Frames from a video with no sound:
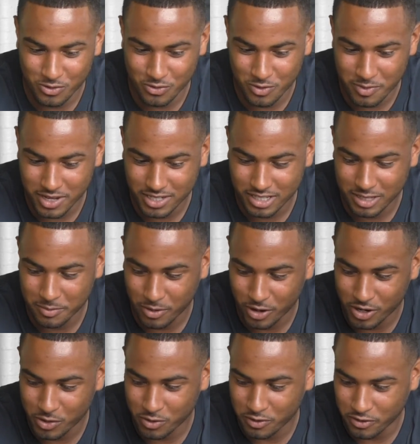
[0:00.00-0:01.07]
we basically
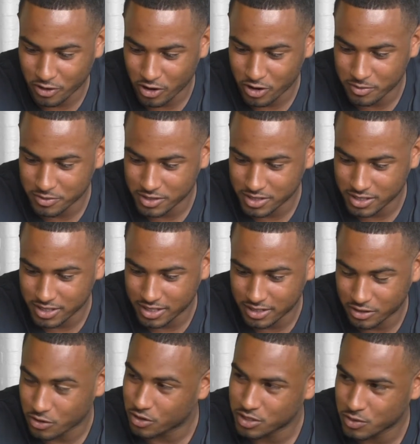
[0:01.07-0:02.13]
partner with farms
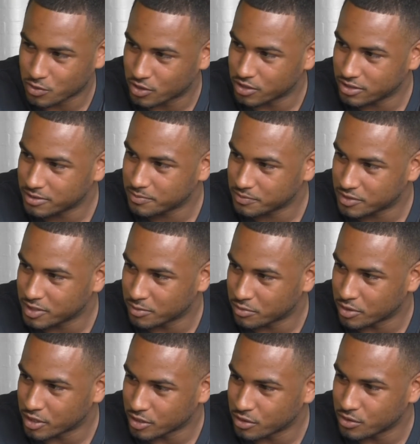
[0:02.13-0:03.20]
across the world to
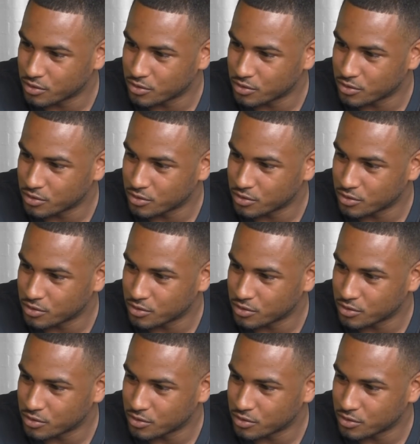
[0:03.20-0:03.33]
bring you